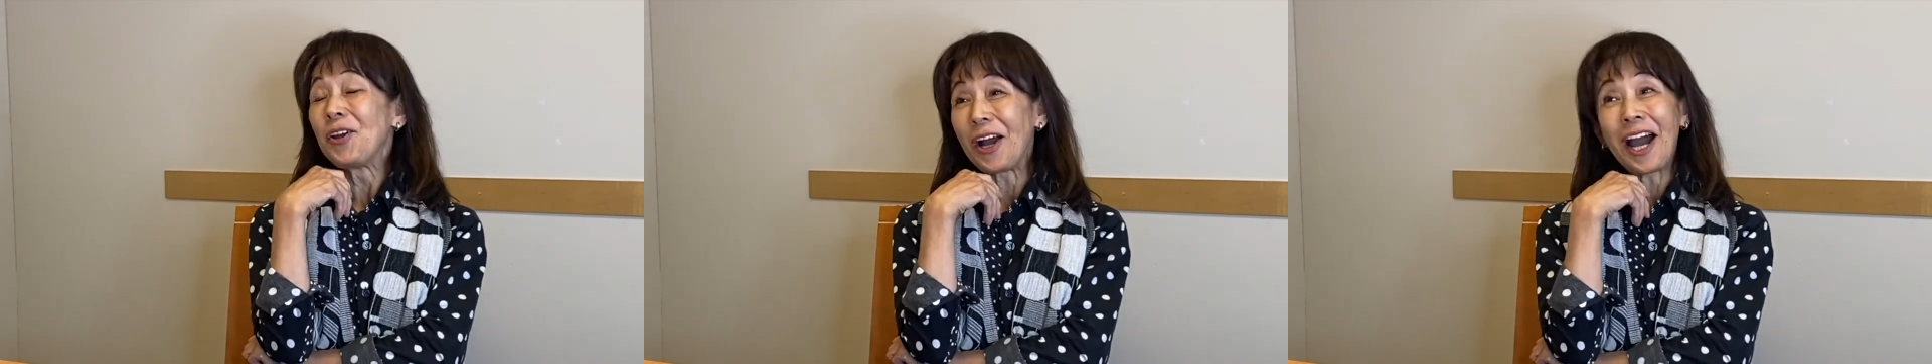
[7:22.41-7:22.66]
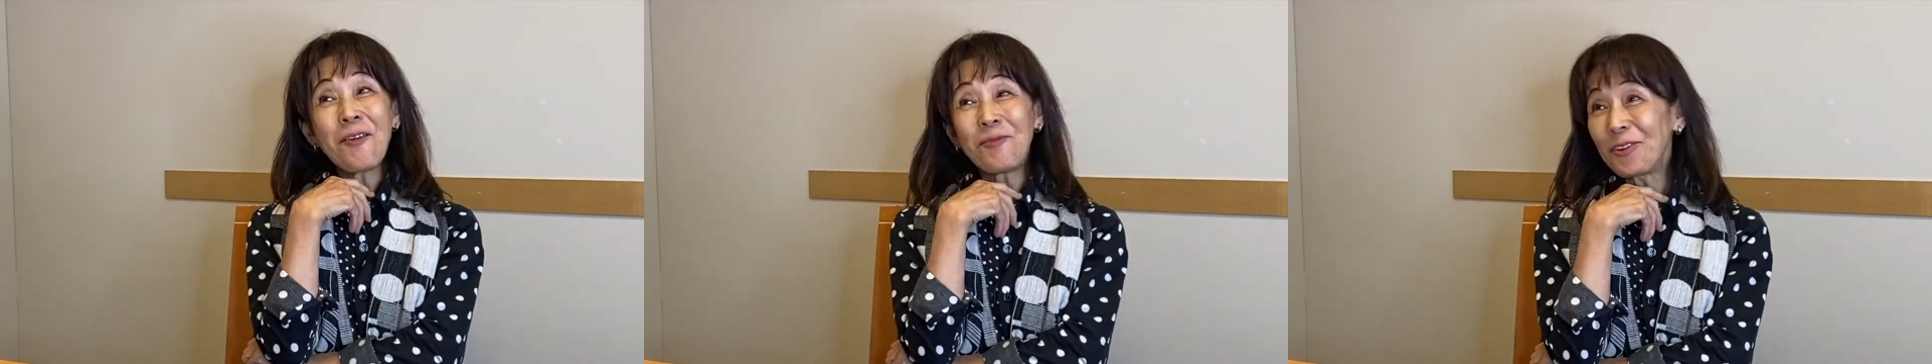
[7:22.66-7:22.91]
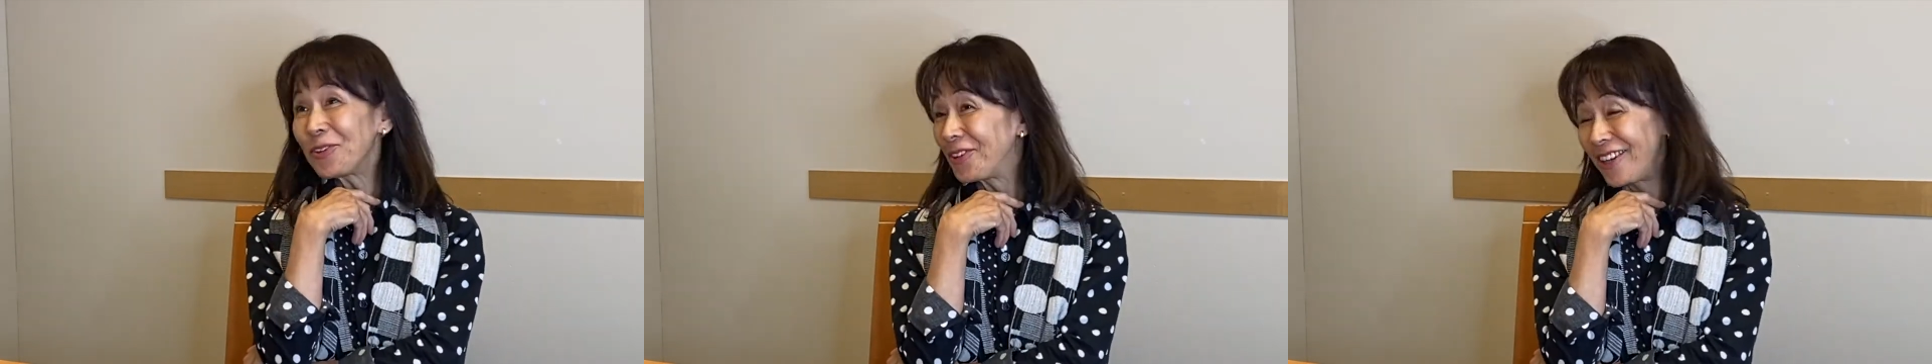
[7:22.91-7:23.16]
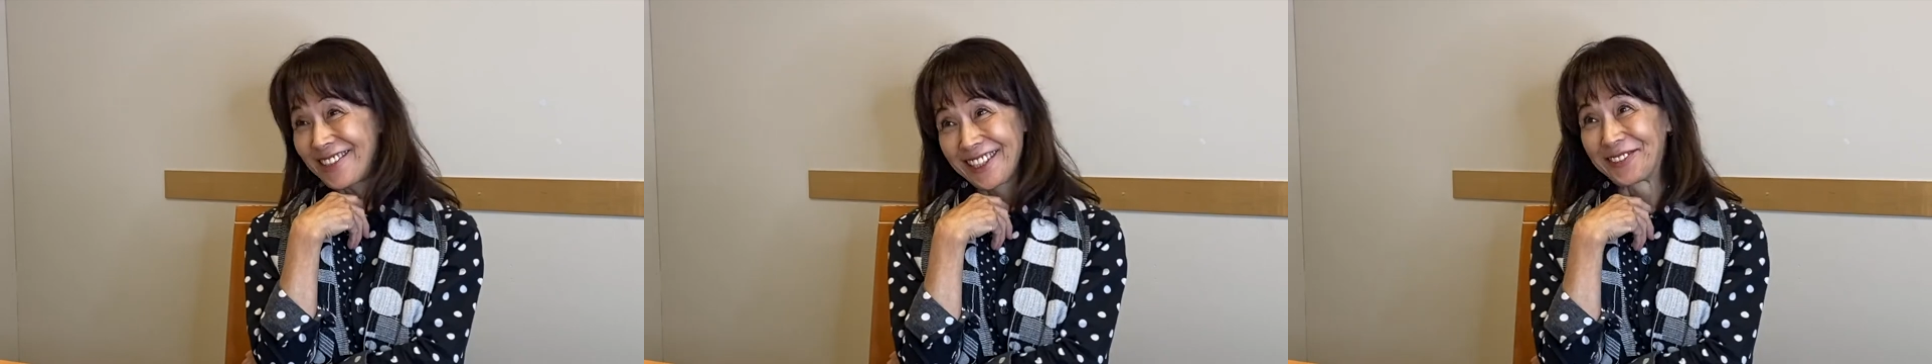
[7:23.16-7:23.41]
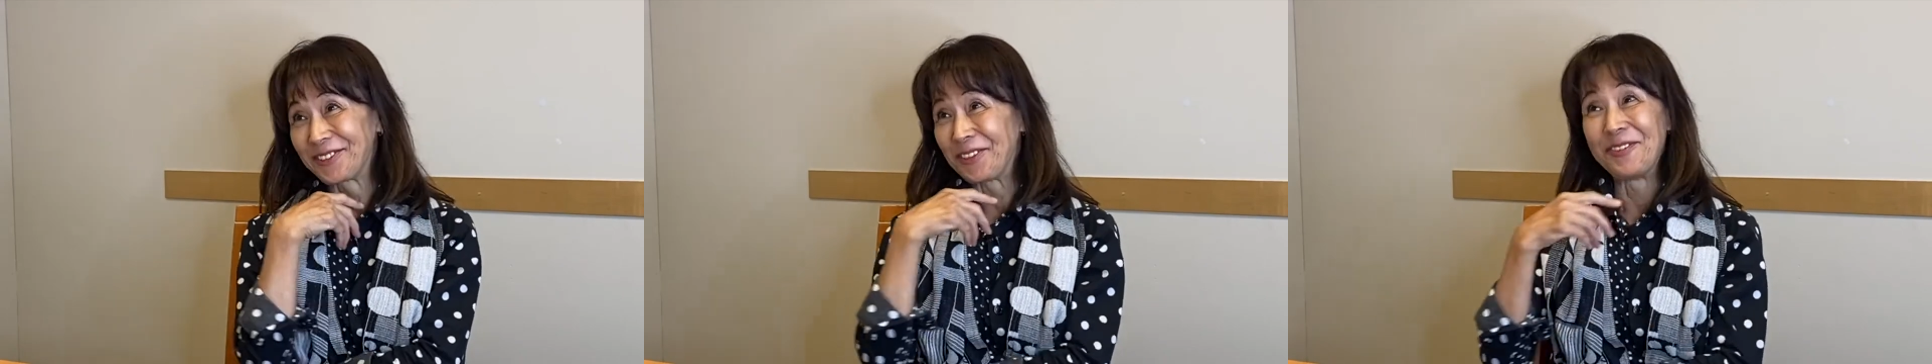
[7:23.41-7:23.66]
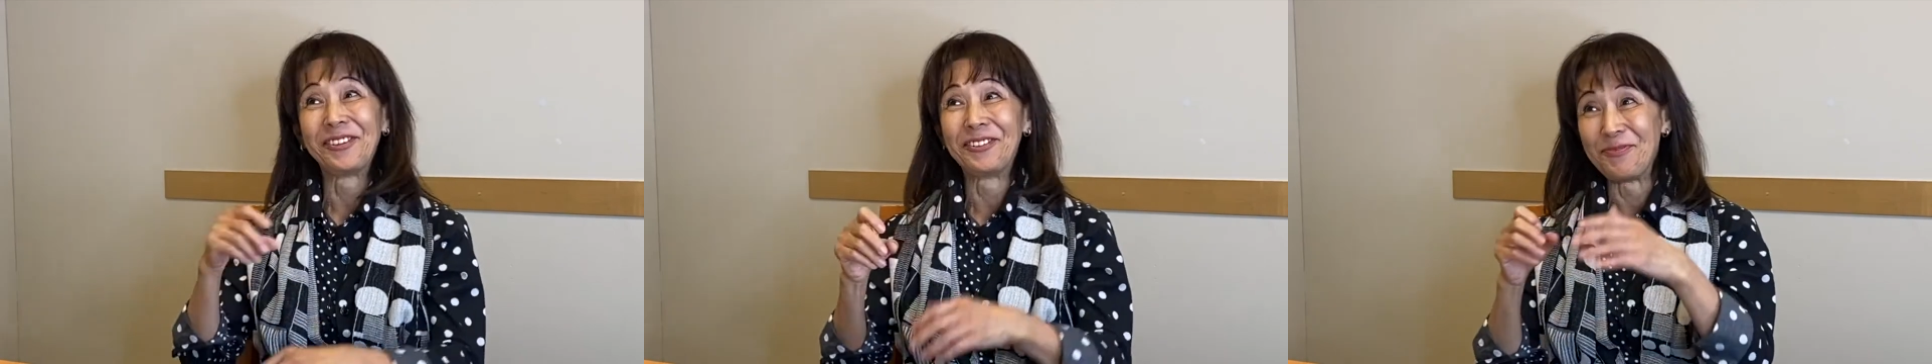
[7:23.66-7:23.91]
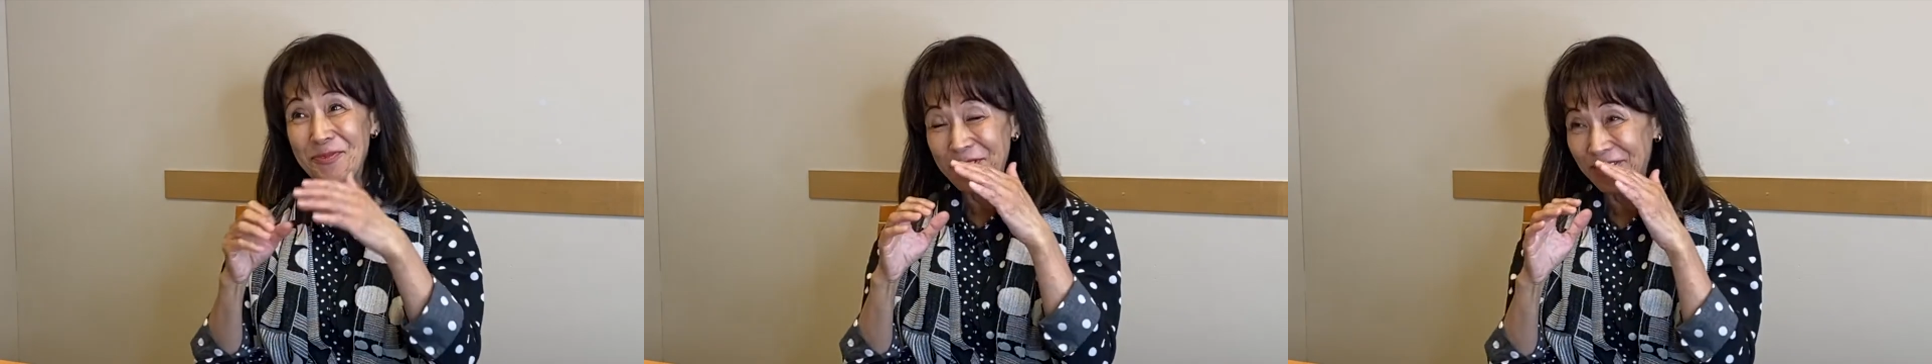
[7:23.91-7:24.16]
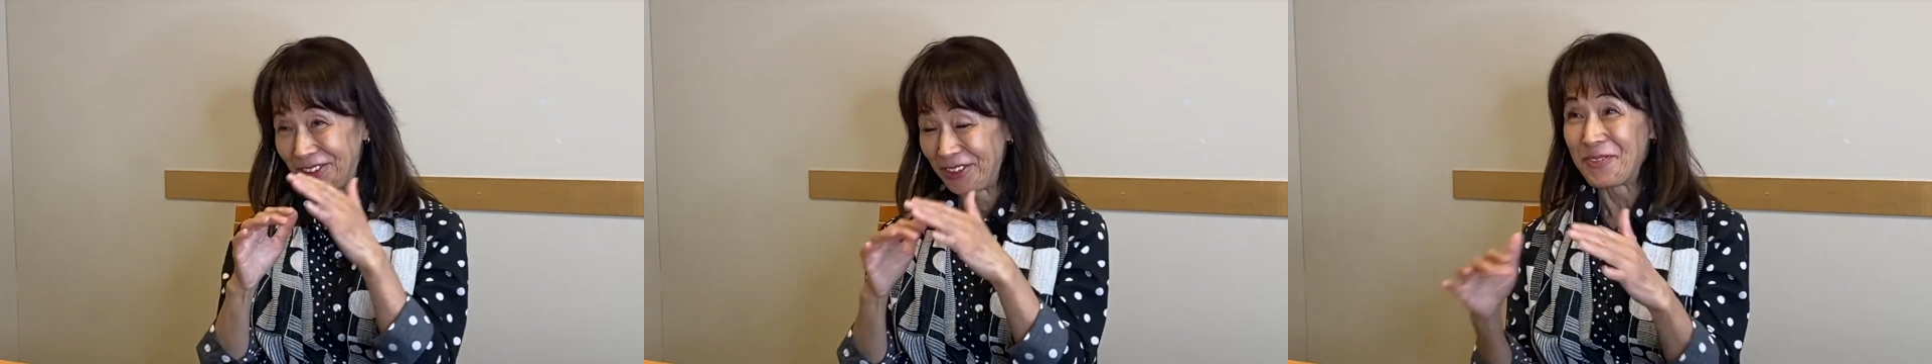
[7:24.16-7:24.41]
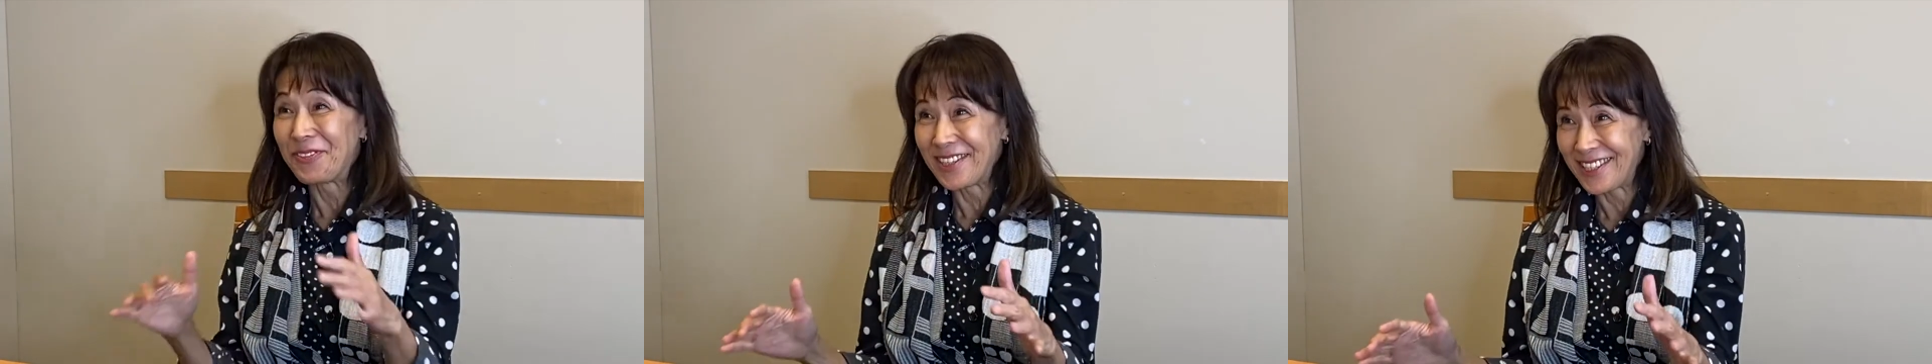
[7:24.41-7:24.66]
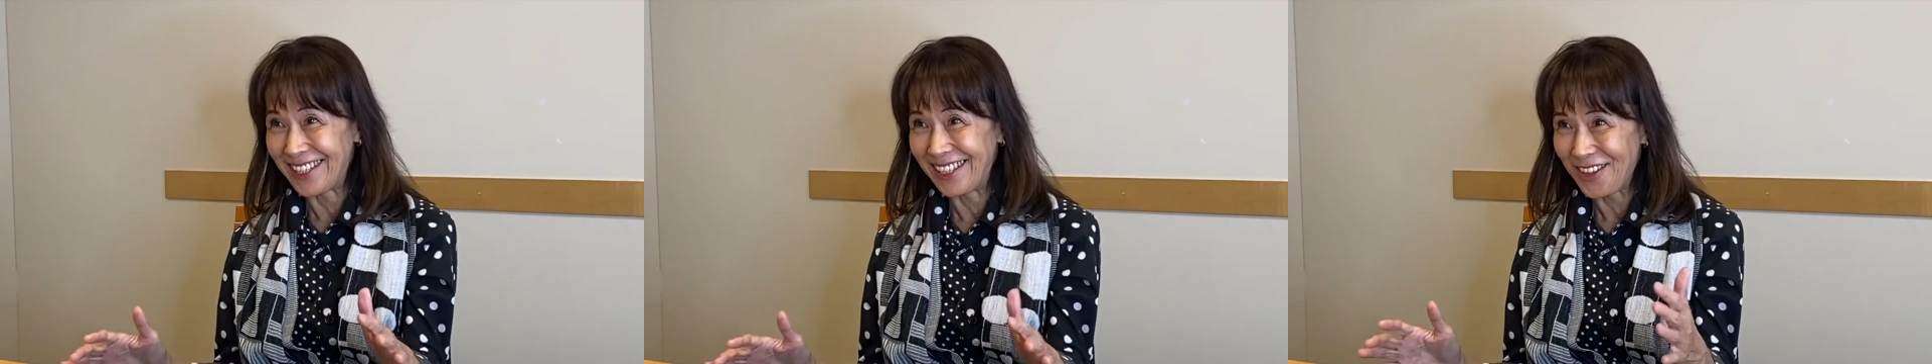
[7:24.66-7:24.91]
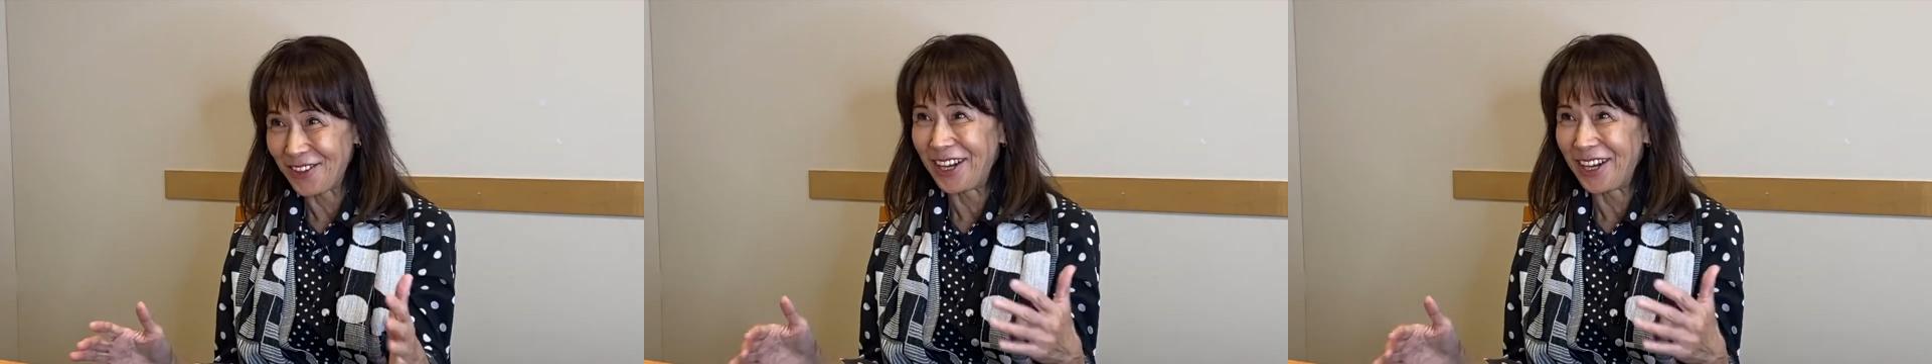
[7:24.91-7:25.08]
Yeah, I'm not graduate from the music university though.